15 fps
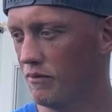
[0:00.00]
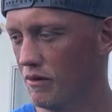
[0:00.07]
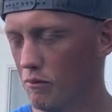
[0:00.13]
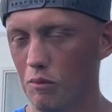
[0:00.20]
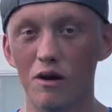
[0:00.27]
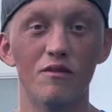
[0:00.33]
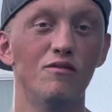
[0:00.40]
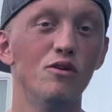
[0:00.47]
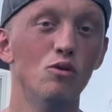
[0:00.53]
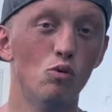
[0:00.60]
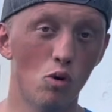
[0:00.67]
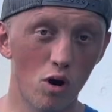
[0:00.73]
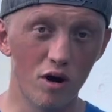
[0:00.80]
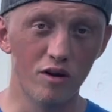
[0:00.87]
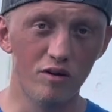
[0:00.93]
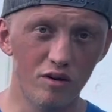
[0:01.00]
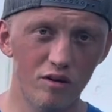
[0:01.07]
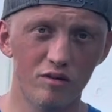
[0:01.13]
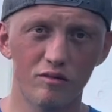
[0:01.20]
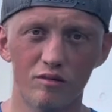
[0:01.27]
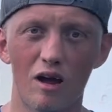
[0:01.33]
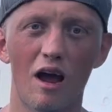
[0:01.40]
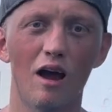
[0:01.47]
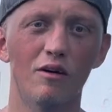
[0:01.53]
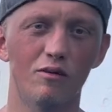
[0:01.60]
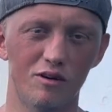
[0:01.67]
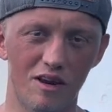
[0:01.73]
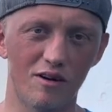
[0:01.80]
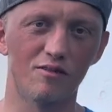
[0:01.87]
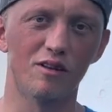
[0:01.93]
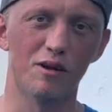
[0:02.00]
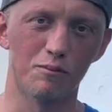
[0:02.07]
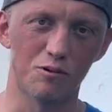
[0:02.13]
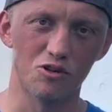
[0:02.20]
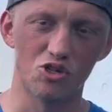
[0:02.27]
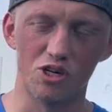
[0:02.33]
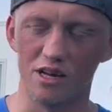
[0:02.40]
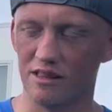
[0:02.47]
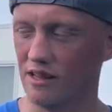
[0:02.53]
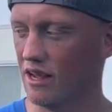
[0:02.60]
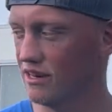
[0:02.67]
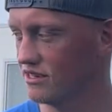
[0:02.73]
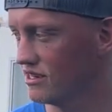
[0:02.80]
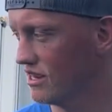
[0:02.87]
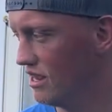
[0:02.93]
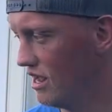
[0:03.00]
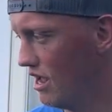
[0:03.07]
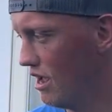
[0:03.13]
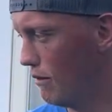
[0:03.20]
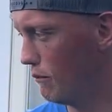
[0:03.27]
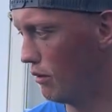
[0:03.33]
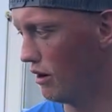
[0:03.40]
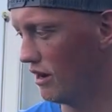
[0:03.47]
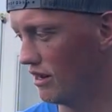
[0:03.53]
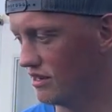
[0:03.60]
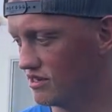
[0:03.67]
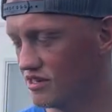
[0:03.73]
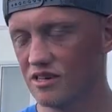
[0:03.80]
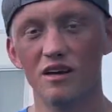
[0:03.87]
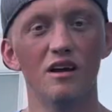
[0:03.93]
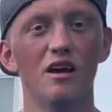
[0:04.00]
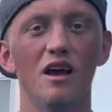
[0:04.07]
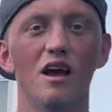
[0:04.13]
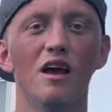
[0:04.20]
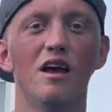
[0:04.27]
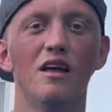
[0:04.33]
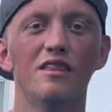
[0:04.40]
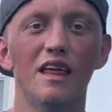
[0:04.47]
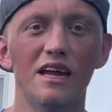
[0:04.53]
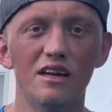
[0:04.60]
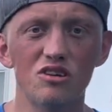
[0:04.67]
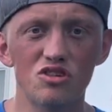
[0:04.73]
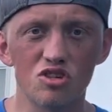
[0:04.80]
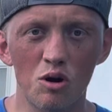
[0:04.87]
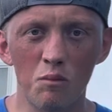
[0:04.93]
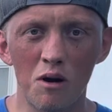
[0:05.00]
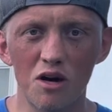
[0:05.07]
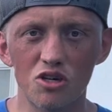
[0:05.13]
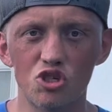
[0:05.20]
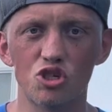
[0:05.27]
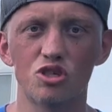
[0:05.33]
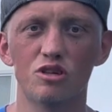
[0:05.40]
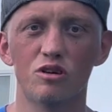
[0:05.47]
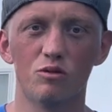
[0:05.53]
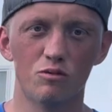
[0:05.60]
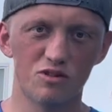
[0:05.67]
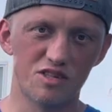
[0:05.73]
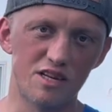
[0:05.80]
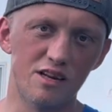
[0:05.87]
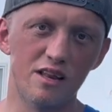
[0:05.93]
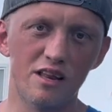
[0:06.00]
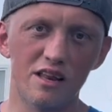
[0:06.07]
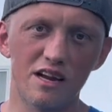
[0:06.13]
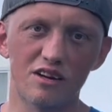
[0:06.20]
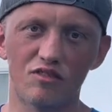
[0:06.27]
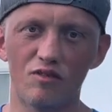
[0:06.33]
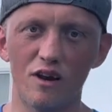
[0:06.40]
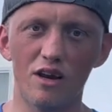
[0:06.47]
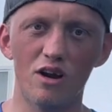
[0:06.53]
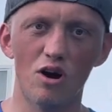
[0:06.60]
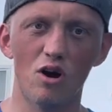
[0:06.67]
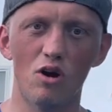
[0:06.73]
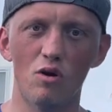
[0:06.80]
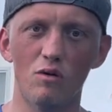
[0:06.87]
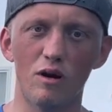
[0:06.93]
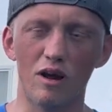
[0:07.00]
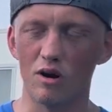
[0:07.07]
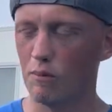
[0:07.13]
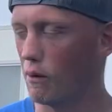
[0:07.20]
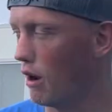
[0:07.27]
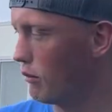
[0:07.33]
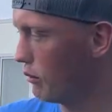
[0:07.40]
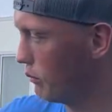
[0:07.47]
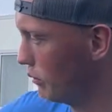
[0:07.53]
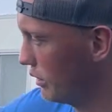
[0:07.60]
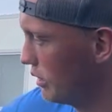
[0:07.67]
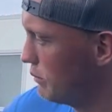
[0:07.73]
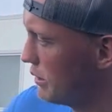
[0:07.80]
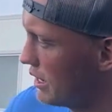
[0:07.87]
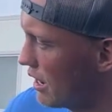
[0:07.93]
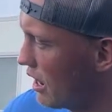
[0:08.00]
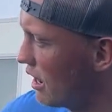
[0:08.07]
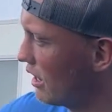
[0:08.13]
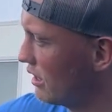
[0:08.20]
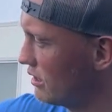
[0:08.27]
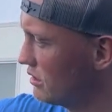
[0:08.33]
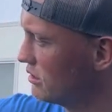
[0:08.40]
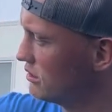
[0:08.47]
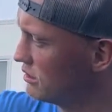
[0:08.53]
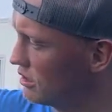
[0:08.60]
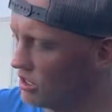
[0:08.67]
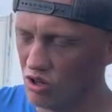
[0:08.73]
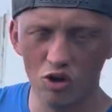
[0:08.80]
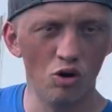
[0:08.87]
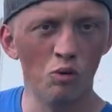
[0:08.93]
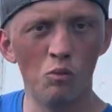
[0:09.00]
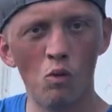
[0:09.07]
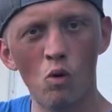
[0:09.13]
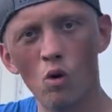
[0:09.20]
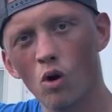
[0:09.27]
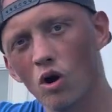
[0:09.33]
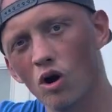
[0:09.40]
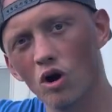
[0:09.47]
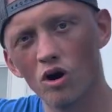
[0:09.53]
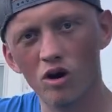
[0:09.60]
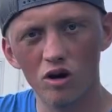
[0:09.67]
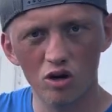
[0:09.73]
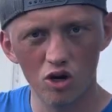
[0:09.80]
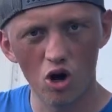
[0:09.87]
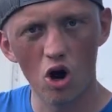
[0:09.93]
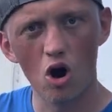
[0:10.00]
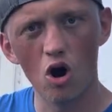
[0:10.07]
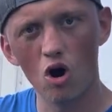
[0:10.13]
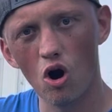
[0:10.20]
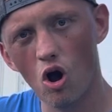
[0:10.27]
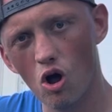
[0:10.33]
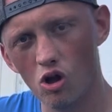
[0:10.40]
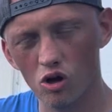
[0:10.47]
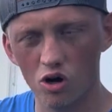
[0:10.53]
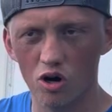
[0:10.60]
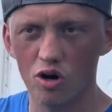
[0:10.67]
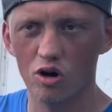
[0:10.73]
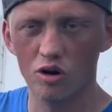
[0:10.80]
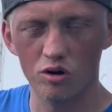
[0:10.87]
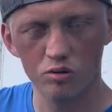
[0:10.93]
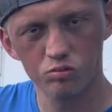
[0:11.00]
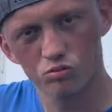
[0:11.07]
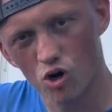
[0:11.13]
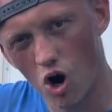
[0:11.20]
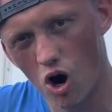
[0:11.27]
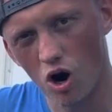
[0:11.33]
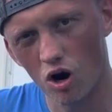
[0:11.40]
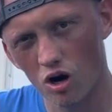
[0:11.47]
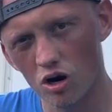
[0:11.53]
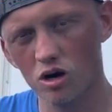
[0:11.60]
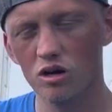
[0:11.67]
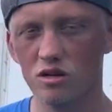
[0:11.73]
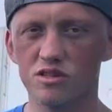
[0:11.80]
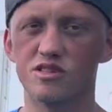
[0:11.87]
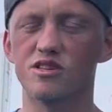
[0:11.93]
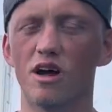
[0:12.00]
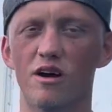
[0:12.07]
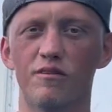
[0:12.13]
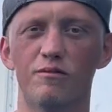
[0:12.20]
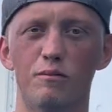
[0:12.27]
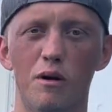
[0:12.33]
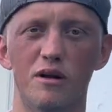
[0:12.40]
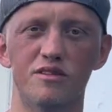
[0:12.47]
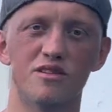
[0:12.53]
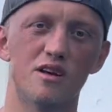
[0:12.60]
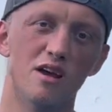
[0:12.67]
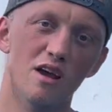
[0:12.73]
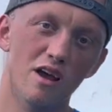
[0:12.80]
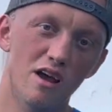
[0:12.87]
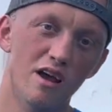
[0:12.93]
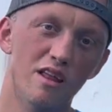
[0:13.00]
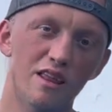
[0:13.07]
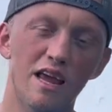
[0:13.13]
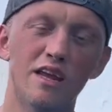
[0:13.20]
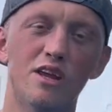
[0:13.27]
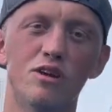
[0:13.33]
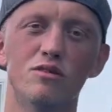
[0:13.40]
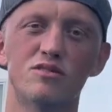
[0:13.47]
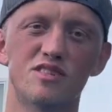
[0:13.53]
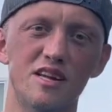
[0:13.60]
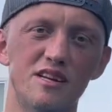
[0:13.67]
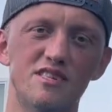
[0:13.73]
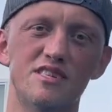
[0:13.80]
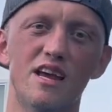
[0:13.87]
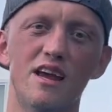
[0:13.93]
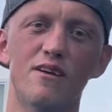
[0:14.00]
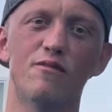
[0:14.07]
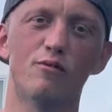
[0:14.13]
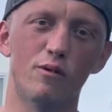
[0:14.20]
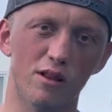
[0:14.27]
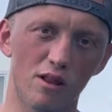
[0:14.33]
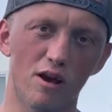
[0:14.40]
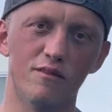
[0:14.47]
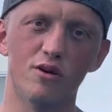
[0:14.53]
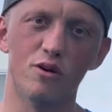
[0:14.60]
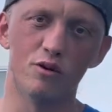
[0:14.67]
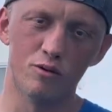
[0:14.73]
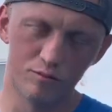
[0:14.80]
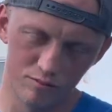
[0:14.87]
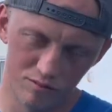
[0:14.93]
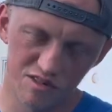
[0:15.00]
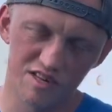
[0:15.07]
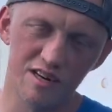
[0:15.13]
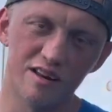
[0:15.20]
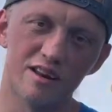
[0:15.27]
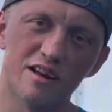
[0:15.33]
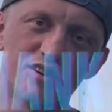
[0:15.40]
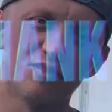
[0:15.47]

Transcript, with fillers: but if you would, I would definitely appreciate that. But thank you so much. We'll see you in the next video. It'll probably be on a little more car hauler, car stuff. But thank you. Stay safe. We love you. See you in the next